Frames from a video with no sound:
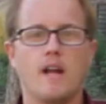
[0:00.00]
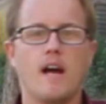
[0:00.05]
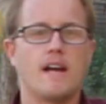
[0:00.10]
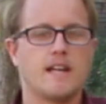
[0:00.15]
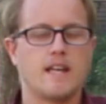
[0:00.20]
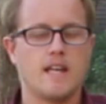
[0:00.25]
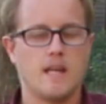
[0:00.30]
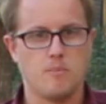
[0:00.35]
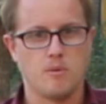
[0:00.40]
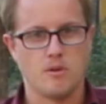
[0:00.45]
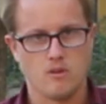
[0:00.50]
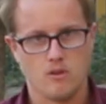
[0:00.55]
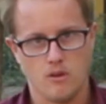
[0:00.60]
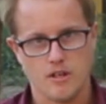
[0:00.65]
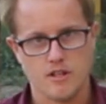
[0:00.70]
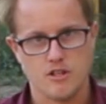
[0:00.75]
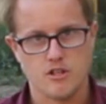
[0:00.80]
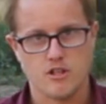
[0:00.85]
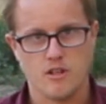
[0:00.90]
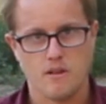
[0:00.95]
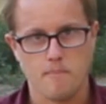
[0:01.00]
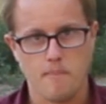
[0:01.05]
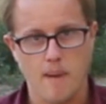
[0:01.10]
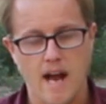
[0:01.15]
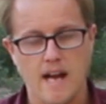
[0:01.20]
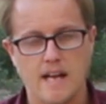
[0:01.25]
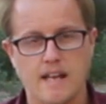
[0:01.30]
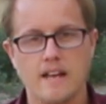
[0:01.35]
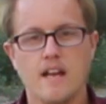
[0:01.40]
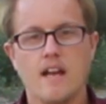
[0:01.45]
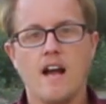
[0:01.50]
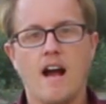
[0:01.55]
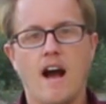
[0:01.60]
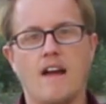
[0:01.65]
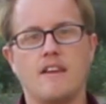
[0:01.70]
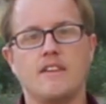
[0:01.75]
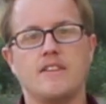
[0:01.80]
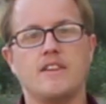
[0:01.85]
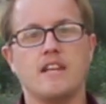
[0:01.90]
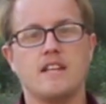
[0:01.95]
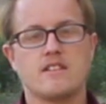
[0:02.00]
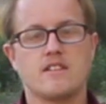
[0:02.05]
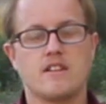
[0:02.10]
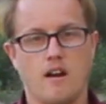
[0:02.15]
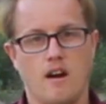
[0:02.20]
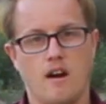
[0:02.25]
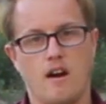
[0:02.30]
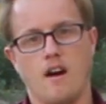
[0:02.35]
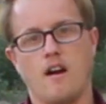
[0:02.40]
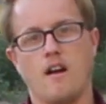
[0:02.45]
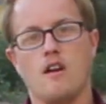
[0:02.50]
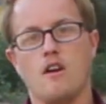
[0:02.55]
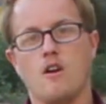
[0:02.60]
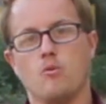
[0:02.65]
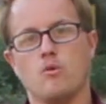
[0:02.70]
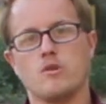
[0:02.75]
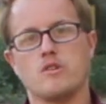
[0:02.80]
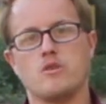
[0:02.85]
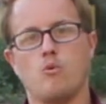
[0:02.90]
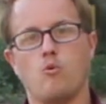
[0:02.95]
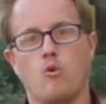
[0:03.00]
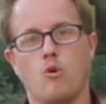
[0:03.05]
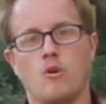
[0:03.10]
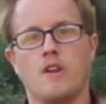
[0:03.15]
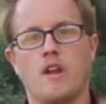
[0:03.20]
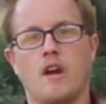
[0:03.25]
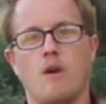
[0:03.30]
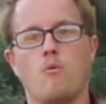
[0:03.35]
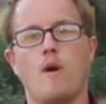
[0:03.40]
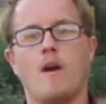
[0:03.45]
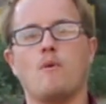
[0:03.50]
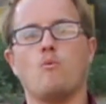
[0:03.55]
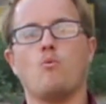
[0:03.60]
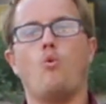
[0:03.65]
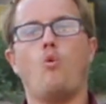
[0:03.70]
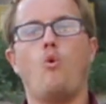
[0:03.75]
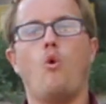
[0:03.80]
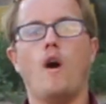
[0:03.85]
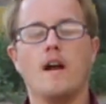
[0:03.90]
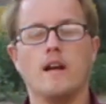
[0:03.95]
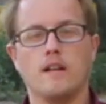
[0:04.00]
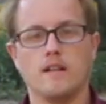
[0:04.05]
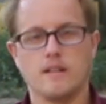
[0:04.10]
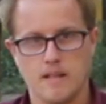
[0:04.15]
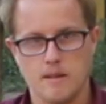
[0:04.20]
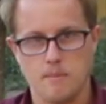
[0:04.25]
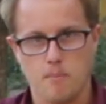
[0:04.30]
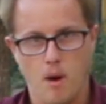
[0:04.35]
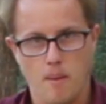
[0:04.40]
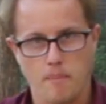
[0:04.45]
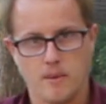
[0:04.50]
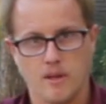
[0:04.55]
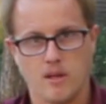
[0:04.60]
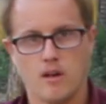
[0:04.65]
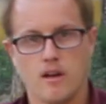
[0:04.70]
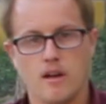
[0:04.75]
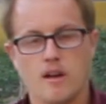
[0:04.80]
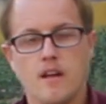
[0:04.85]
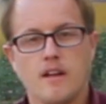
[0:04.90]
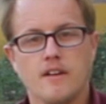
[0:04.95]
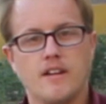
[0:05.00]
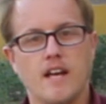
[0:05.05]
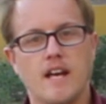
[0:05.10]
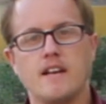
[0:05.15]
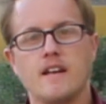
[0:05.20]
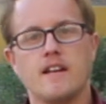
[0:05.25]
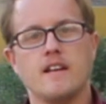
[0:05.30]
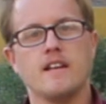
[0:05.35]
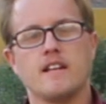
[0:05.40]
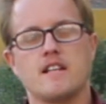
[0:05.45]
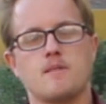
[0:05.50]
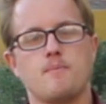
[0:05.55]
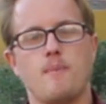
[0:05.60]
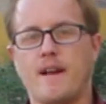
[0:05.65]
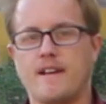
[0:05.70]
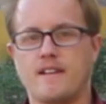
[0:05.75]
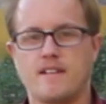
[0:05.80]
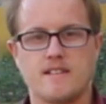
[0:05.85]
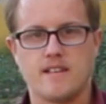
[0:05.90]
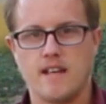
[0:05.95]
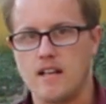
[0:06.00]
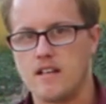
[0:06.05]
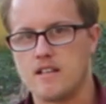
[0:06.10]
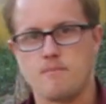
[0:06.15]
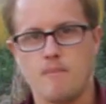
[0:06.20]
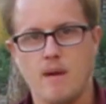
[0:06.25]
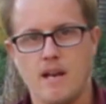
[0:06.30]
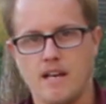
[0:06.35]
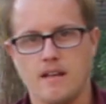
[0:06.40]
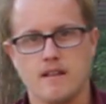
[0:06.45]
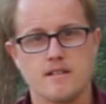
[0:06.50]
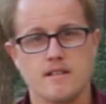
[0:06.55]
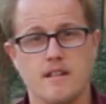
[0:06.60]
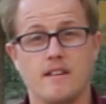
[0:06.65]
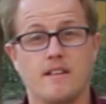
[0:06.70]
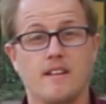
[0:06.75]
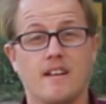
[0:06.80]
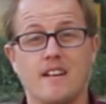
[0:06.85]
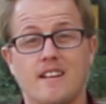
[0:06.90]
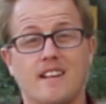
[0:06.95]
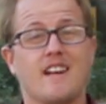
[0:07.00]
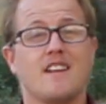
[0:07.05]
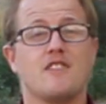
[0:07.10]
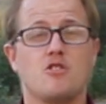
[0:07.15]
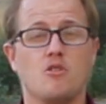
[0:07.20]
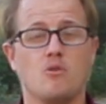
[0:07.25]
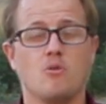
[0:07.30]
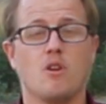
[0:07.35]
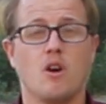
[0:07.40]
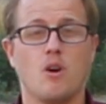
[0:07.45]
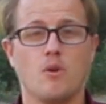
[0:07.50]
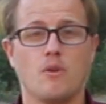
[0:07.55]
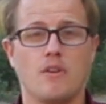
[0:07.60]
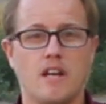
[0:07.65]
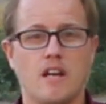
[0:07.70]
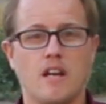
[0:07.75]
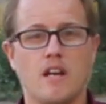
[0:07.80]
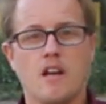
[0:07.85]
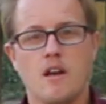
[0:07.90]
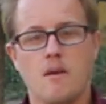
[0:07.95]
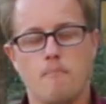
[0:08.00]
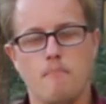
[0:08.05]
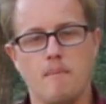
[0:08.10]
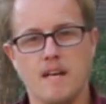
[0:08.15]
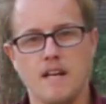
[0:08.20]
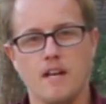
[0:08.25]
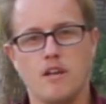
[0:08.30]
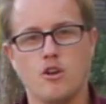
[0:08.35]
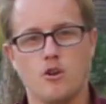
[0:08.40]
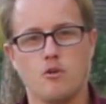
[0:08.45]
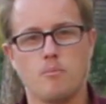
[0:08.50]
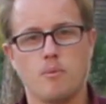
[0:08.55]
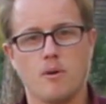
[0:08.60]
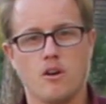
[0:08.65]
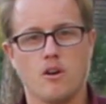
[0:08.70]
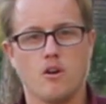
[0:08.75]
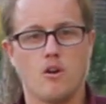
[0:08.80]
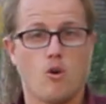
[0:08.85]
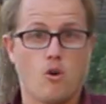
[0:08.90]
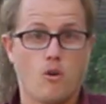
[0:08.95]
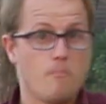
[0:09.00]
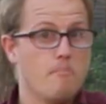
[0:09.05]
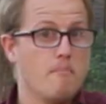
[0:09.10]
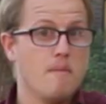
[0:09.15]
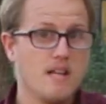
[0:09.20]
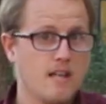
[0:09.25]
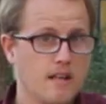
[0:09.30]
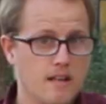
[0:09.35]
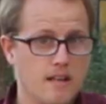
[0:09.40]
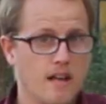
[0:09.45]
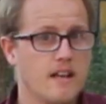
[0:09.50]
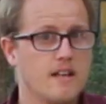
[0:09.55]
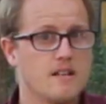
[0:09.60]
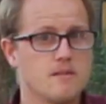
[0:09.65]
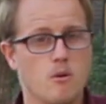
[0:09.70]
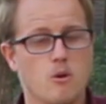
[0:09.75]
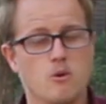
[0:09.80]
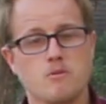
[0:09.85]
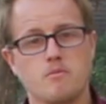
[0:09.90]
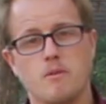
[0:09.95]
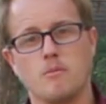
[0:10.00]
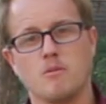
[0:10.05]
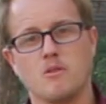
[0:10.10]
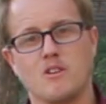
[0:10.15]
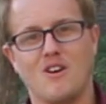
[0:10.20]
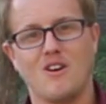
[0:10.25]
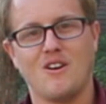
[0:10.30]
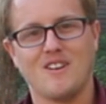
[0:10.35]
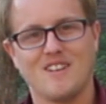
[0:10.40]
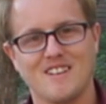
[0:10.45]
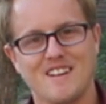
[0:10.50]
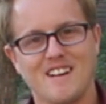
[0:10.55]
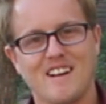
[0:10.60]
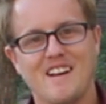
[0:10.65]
and keep your luggage in the back. And this car was the one that went wildly popular. They didn't expect to sell as many as they did, and as you know, the Mini Cooper, or Mini as most people call it,